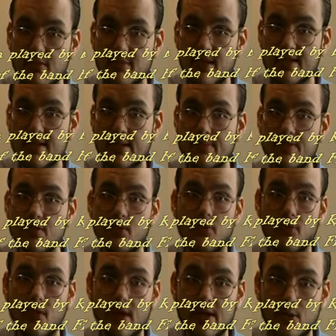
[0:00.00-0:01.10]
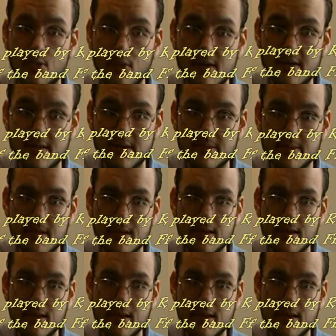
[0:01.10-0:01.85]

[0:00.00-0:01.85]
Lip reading: the best episode for either one of them.